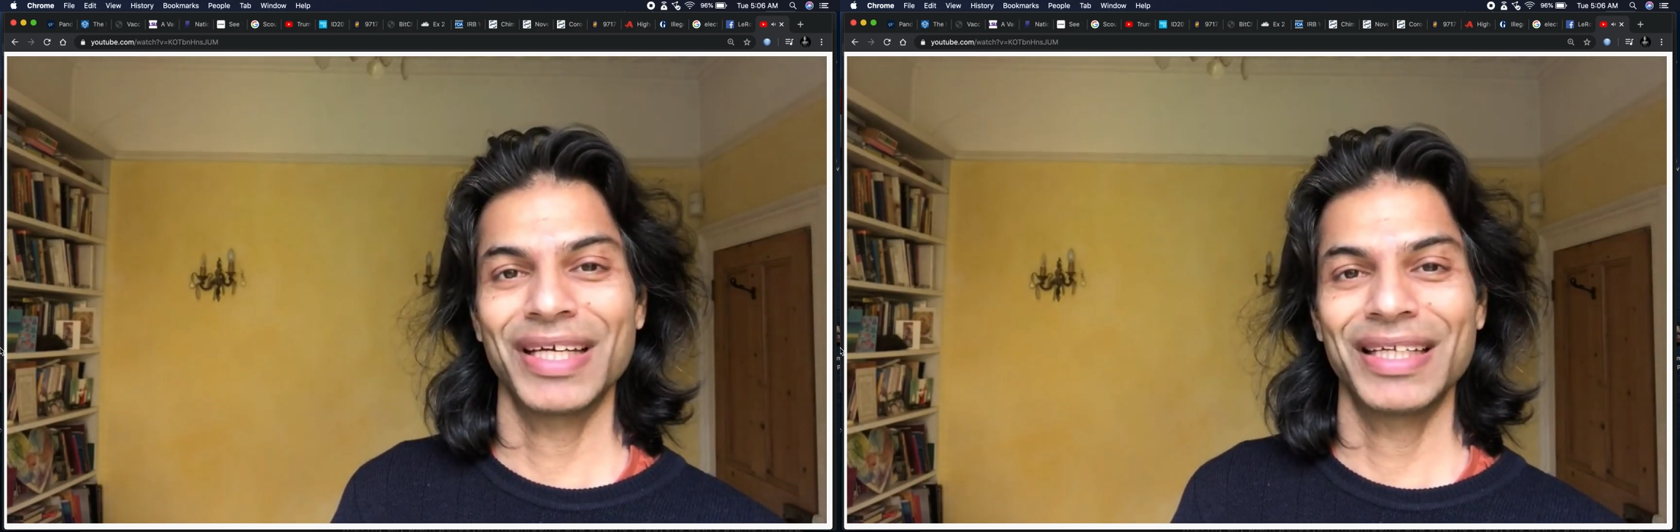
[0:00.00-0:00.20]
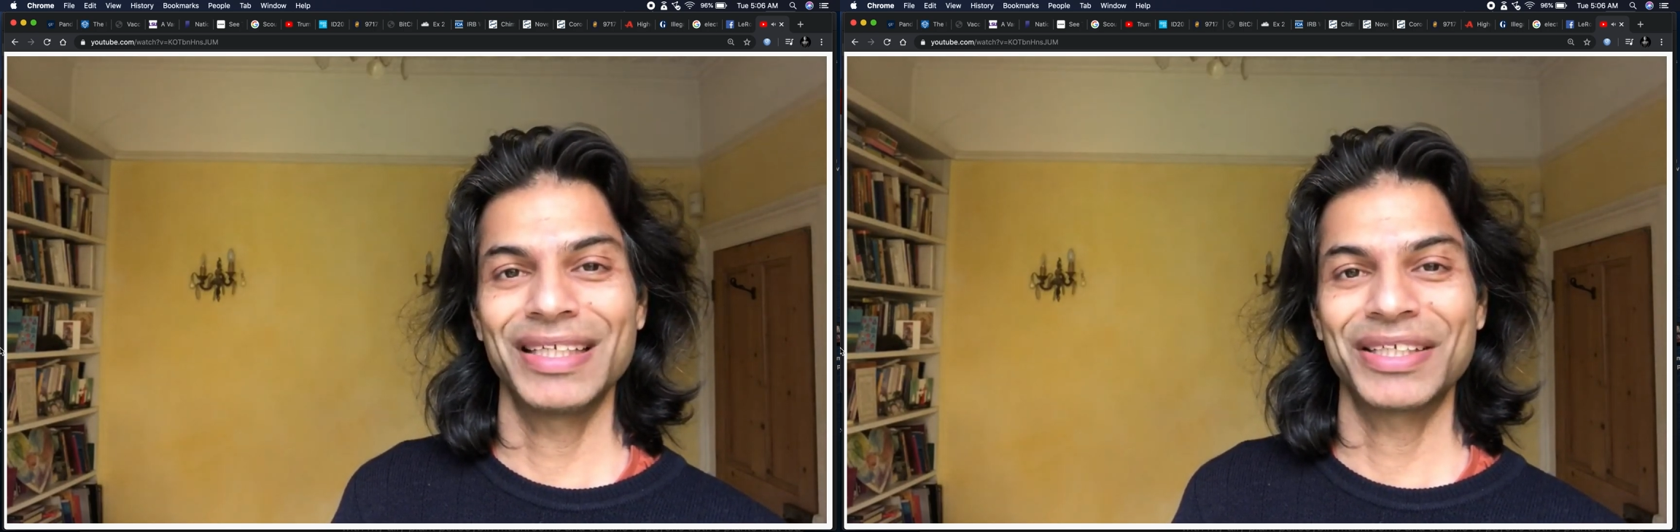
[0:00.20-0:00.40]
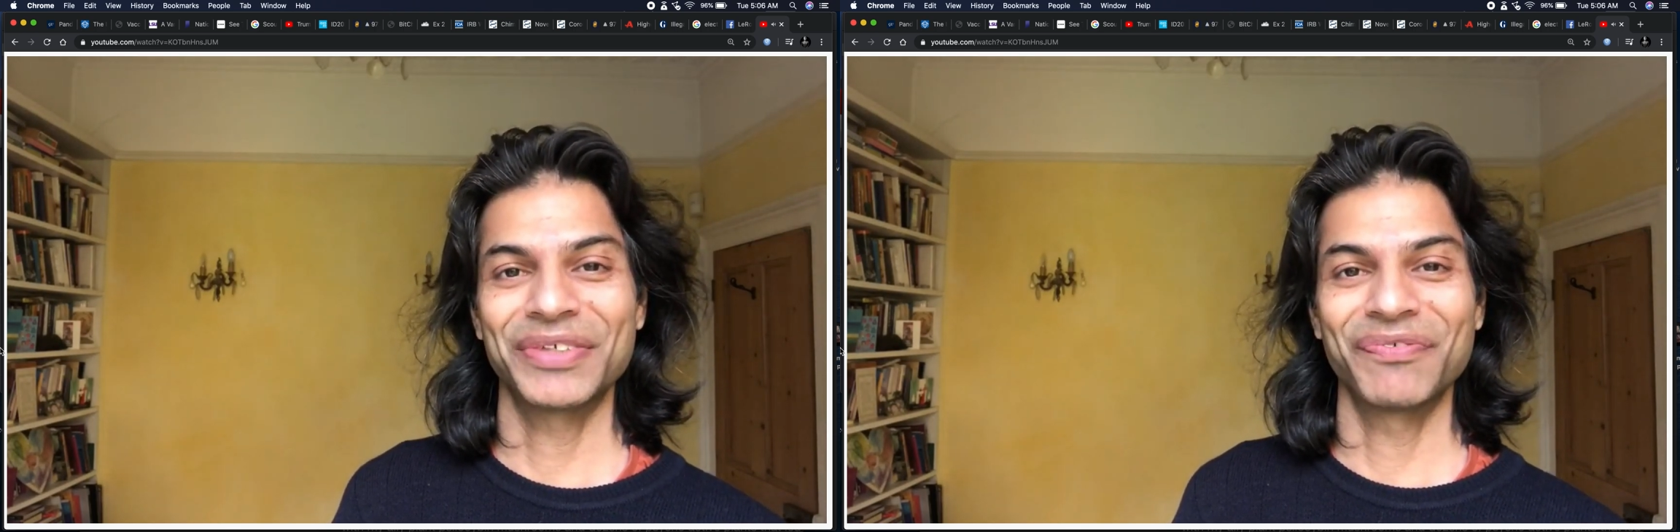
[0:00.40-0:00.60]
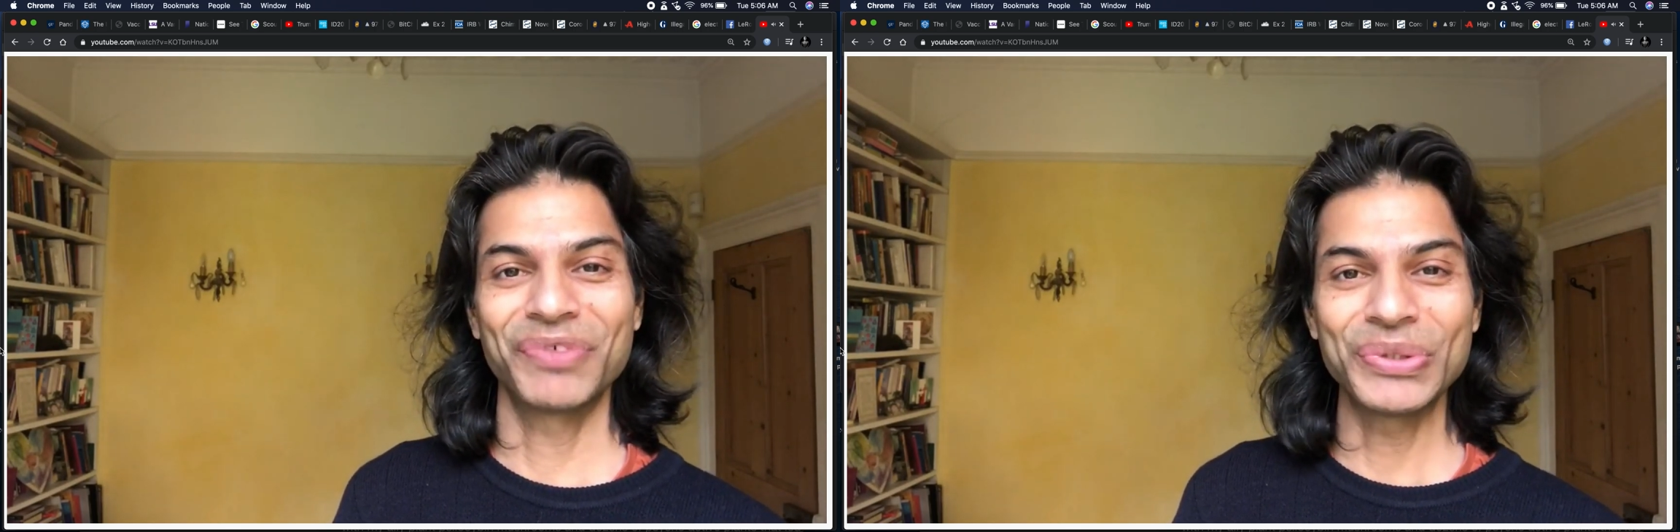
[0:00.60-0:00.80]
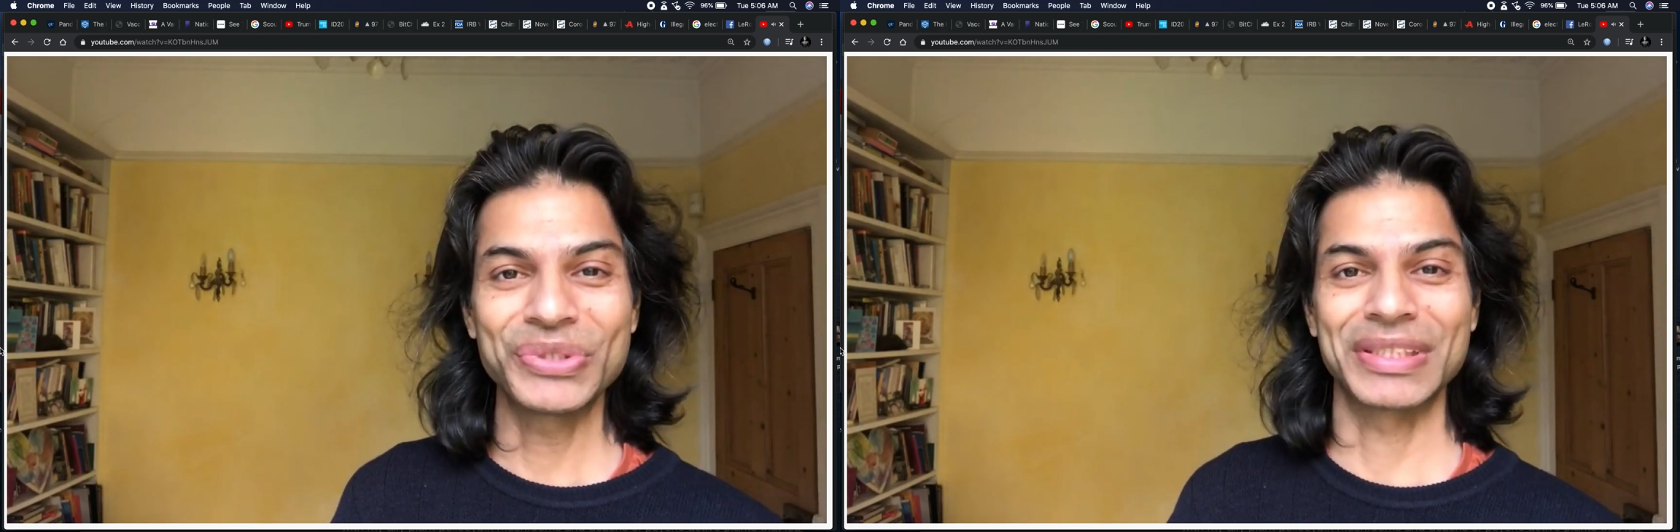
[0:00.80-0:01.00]
any
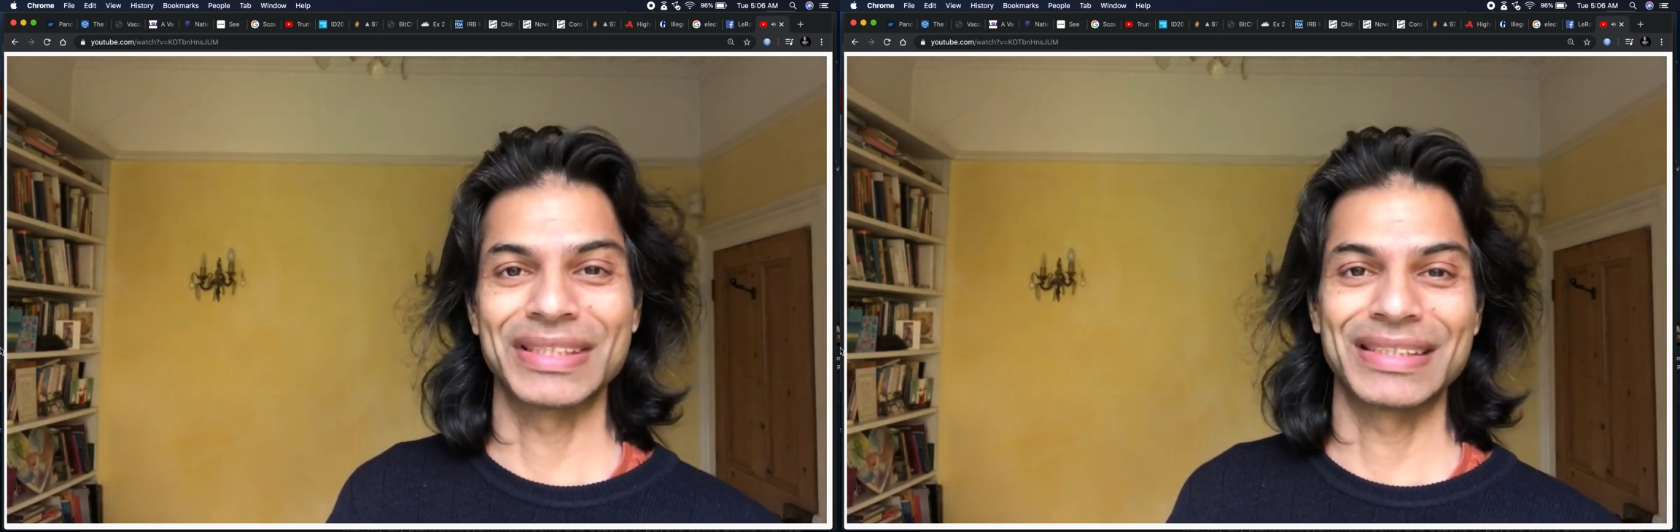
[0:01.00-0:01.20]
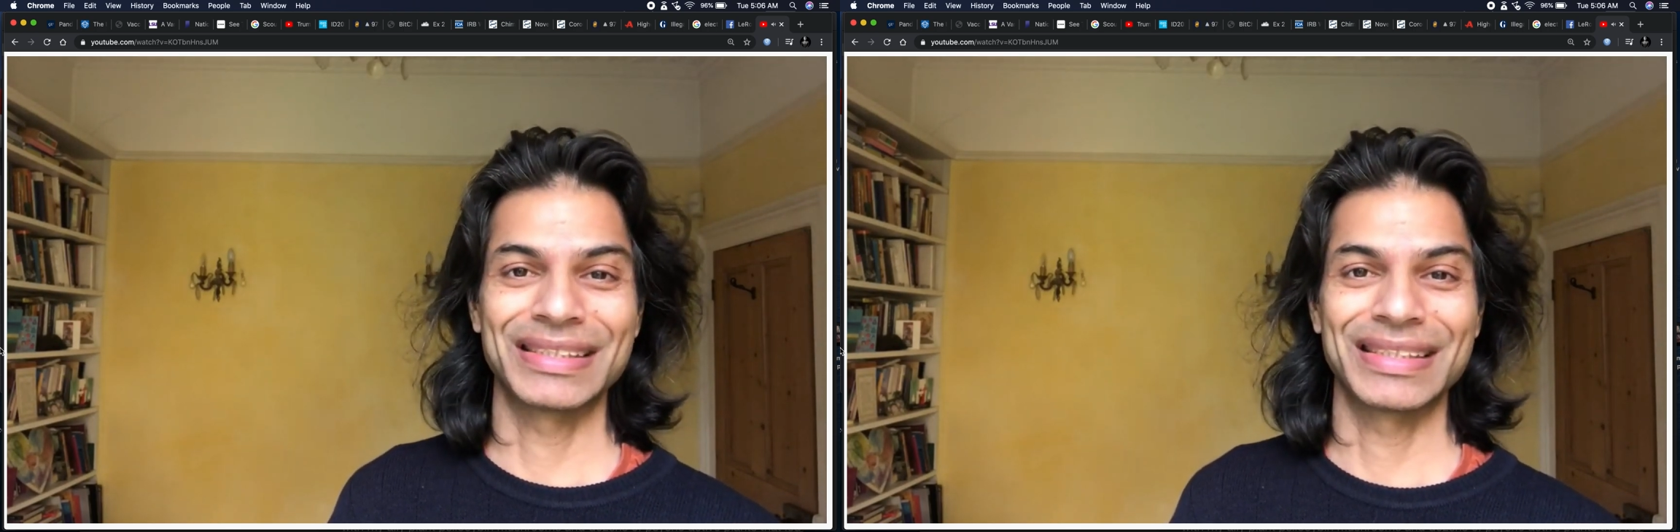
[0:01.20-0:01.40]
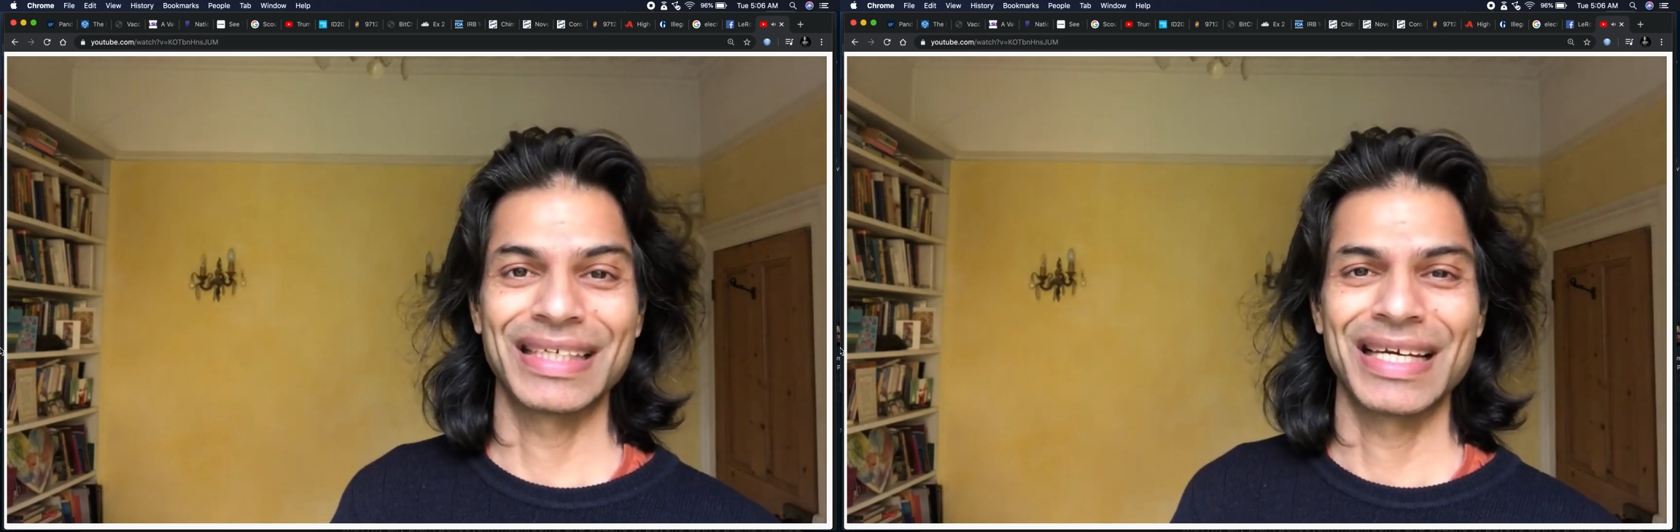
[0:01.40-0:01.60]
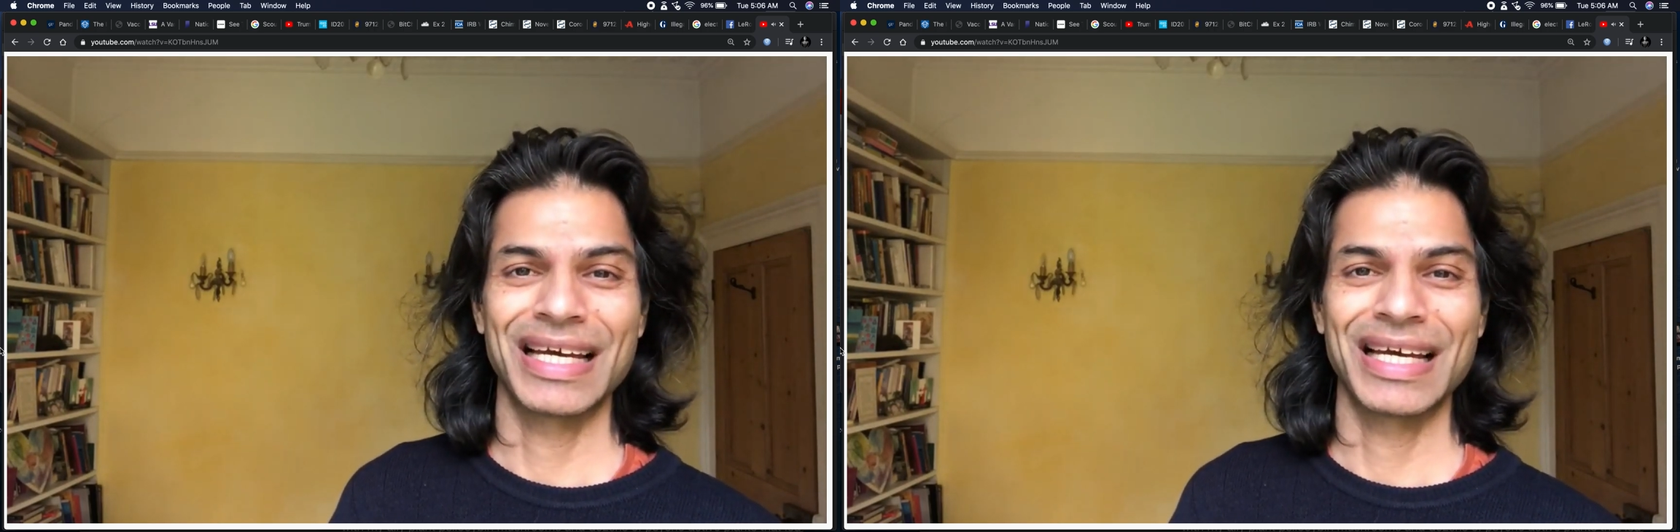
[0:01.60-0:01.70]
confusions